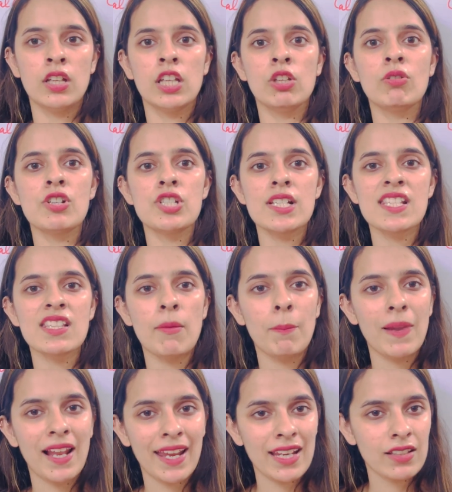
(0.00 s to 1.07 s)
you are just
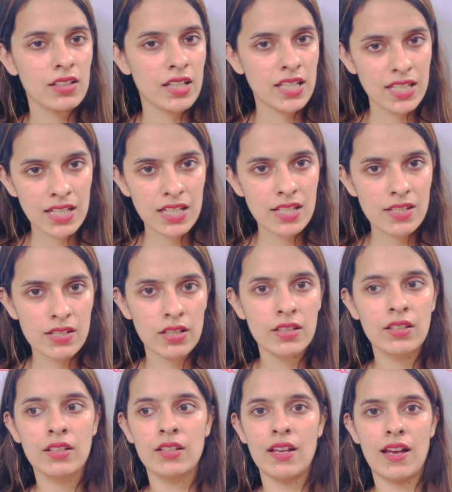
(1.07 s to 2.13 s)
supplying the heat,
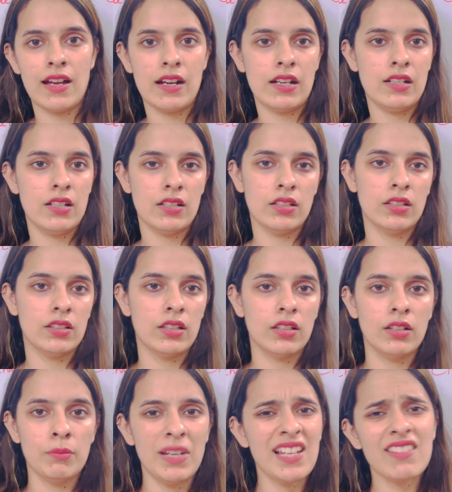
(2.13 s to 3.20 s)
and
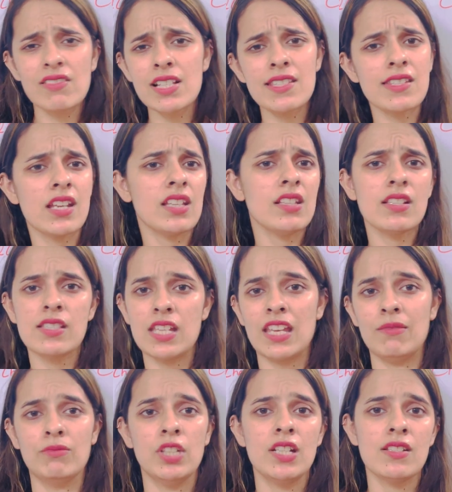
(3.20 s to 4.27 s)
the milk will stay the
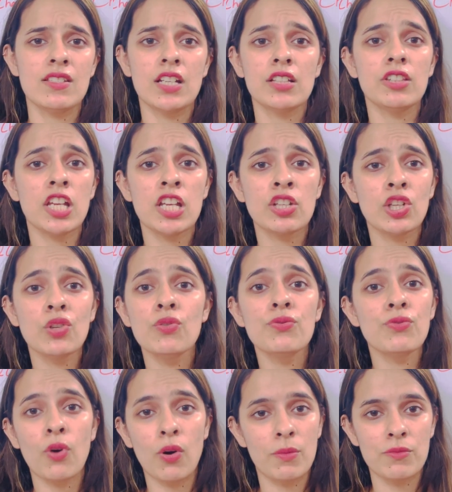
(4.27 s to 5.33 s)
same. There is nothing new
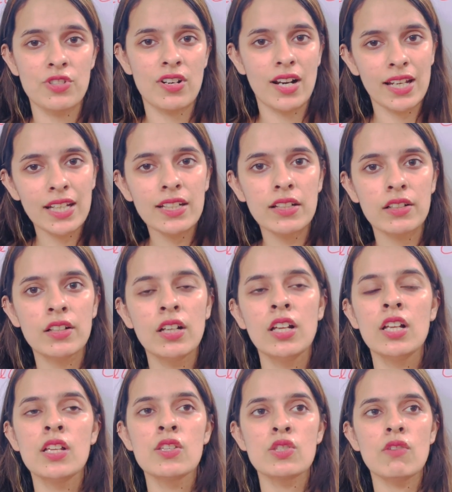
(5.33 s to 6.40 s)
formed, right?
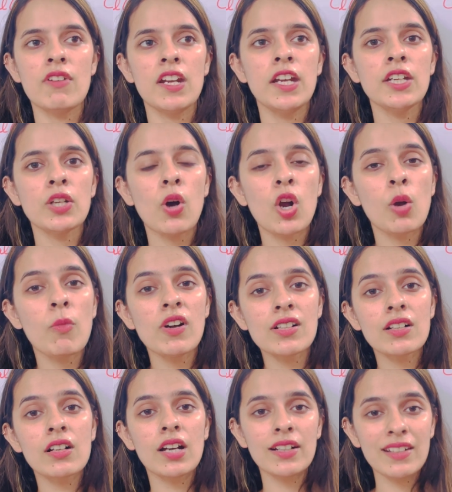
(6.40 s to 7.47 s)
So when I talk
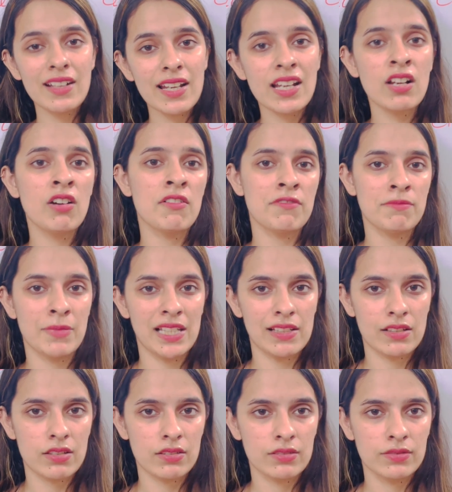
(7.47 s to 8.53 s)
about curdling of milk